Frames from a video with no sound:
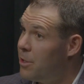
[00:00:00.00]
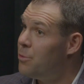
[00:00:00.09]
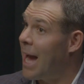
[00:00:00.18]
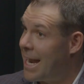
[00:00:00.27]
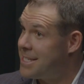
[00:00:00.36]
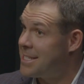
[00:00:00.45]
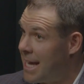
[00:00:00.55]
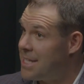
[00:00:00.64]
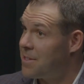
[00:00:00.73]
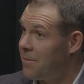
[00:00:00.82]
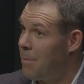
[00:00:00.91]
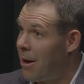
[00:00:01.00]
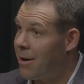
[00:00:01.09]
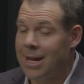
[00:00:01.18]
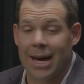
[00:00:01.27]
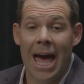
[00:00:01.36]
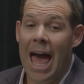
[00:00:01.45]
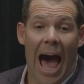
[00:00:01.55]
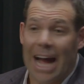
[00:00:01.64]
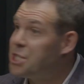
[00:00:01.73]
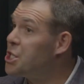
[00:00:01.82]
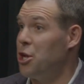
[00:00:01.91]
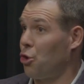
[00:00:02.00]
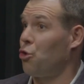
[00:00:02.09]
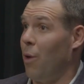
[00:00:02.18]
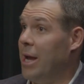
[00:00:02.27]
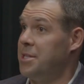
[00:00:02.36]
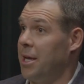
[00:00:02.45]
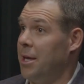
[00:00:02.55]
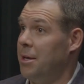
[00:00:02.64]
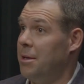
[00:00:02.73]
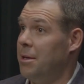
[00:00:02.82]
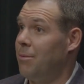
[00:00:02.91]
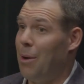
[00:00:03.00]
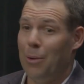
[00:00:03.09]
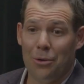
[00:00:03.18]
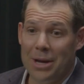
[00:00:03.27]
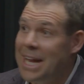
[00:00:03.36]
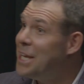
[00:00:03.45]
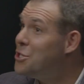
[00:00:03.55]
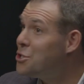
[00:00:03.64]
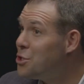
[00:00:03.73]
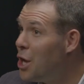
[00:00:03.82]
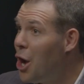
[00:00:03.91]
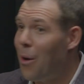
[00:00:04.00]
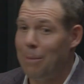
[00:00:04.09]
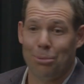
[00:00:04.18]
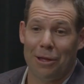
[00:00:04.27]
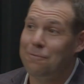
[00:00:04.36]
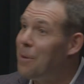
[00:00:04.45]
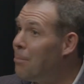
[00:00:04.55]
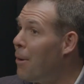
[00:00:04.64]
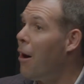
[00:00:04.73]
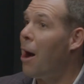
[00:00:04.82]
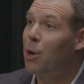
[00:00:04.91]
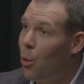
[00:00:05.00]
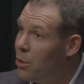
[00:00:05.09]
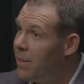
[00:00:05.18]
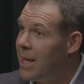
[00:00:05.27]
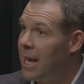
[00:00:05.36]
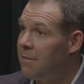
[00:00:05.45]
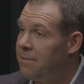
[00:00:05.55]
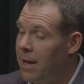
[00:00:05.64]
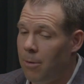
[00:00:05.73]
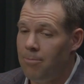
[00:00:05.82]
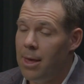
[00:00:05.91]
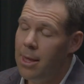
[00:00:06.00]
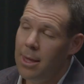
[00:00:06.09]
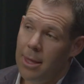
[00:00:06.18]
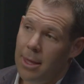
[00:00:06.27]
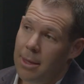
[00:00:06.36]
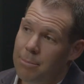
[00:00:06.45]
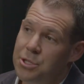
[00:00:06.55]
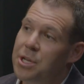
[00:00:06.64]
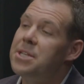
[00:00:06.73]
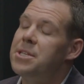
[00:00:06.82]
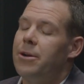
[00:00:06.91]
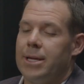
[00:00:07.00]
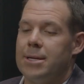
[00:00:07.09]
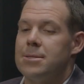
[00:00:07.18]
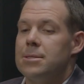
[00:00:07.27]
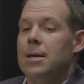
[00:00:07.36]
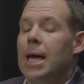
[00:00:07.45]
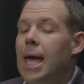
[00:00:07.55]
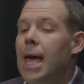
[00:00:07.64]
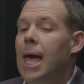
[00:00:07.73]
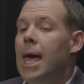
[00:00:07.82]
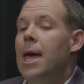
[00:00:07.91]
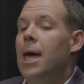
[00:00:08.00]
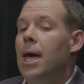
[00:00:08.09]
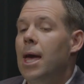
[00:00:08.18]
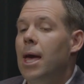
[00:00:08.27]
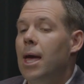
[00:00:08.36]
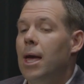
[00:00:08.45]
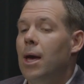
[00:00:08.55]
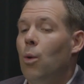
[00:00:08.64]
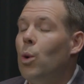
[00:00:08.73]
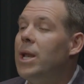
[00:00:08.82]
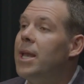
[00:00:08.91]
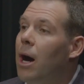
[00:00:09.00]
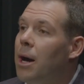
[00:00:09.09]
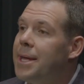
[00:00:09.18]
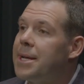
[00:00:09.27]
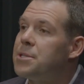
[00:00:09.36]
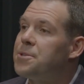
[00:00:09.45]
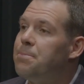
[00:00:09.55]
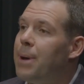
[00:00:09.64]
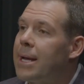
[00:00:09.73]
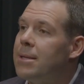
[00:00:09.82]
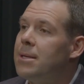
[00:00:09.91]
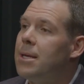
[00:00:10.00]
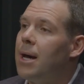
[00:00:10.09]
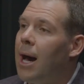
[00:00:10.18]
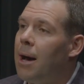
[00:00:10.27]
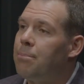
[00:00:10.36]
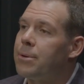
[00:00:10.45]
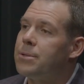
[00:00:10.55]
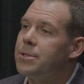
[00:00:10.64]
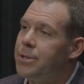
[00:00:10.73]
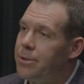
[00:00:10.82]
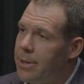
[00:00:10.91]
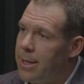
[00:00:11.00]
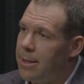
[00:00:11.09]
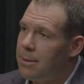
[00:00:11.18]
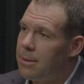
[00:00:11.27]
the United States of America, I'd say you're crazy, right? We don't get any snow. I play football. I'm going to the NFL. But Chase, here it is. When an unexpected opportunity